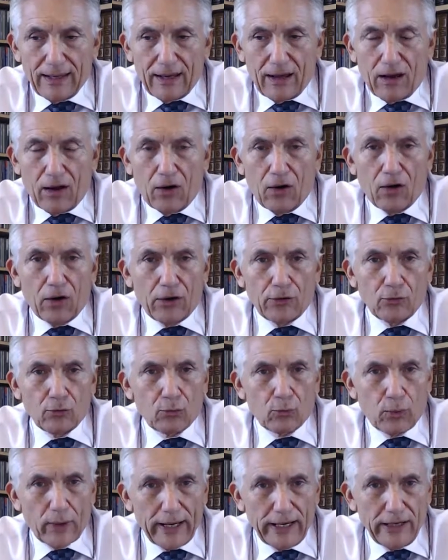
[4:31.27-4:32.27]
on
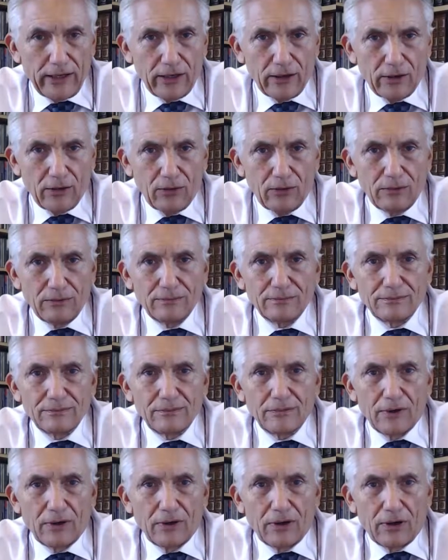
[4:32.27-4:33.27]
radio,
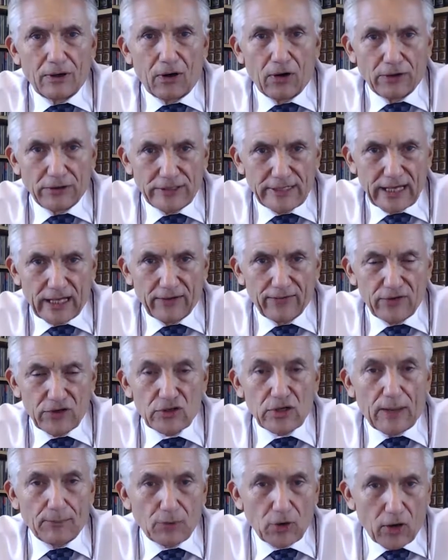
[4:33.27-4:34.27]
on
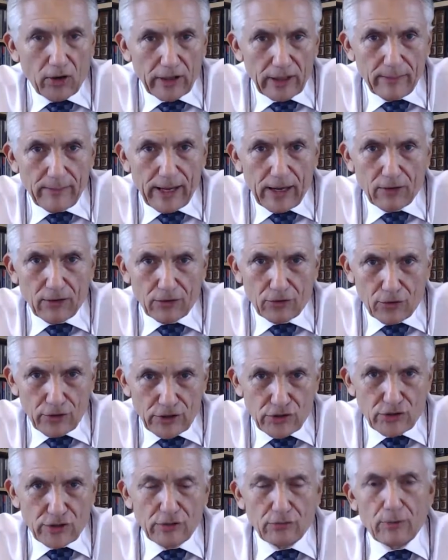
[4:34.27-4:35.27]
television. I'm talking about
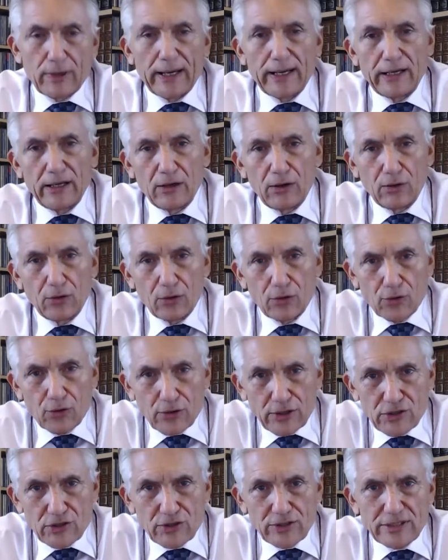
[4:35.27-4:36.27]
Christian radio,
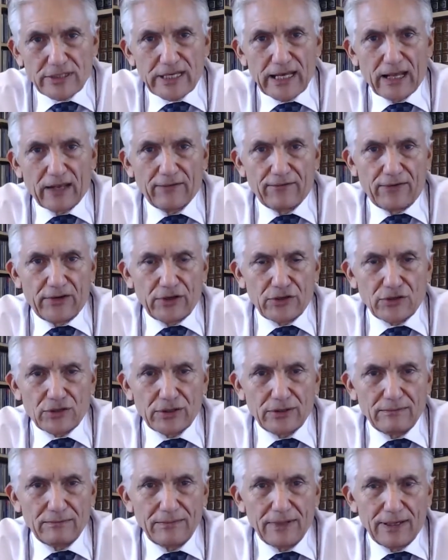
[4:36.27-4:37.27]
Christian
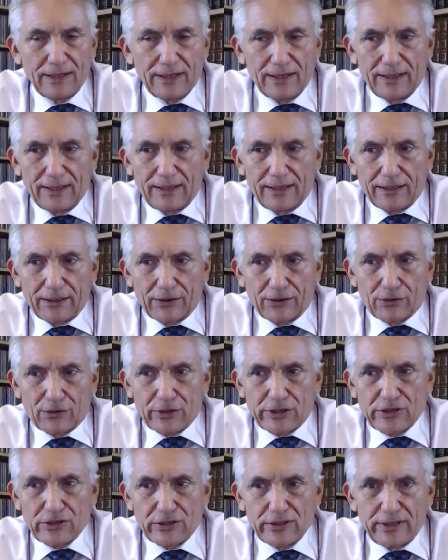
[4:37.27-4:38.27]
television,
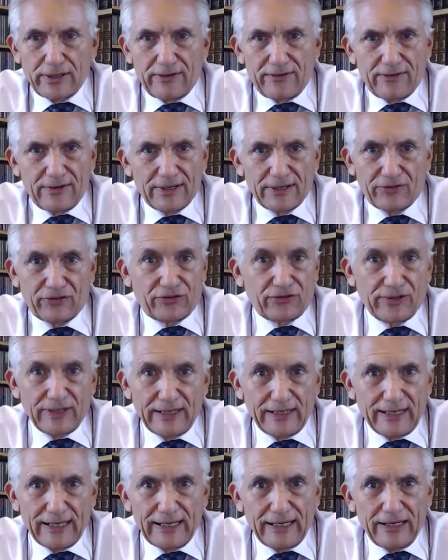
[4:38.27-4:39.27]
Christian
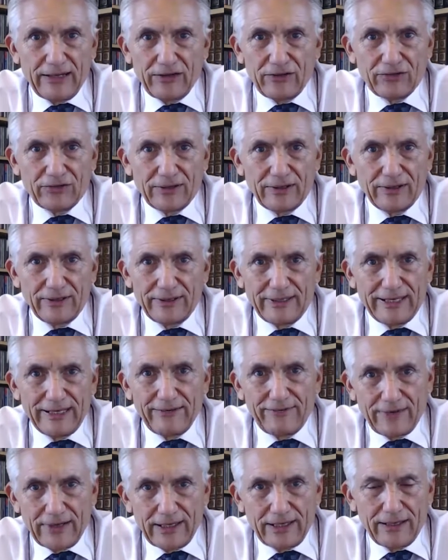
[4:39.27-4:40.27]
CDs and
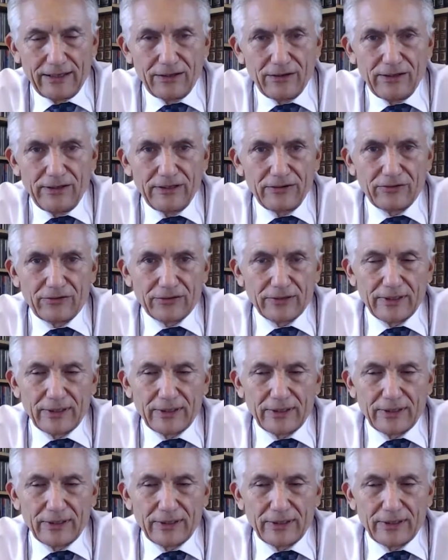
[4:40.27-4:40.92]
DVDs